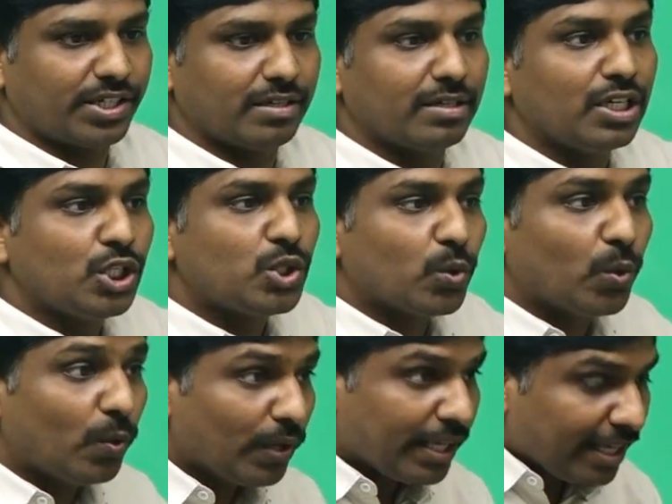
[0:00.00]
So
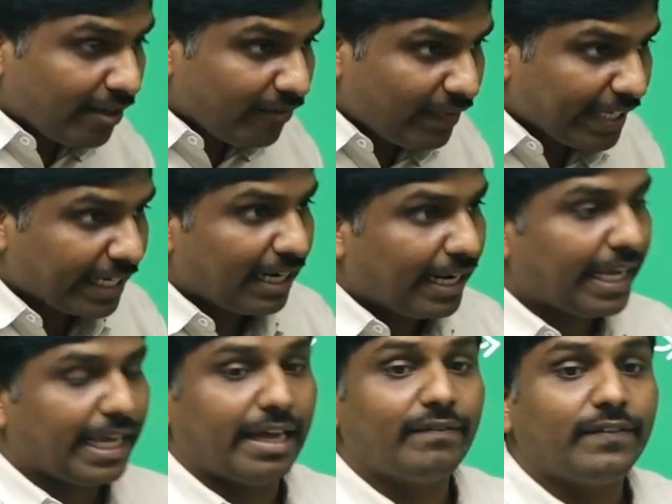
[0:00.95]
we can
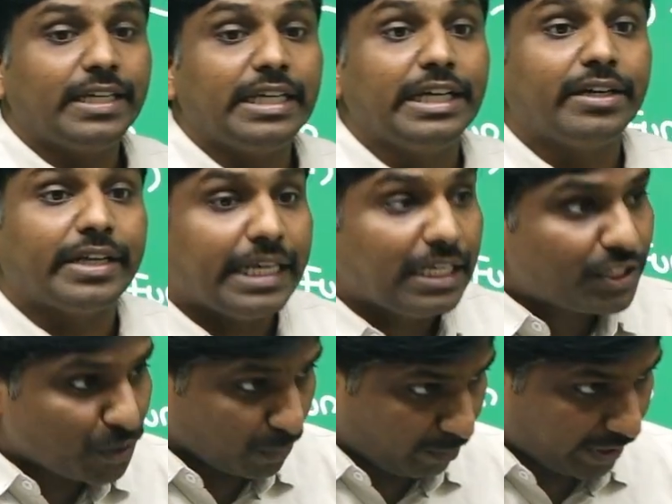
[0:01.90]
have increased
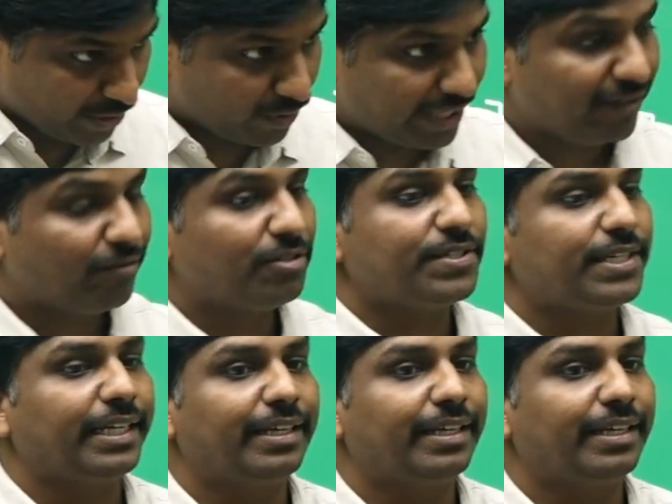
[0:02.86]
biodiversity,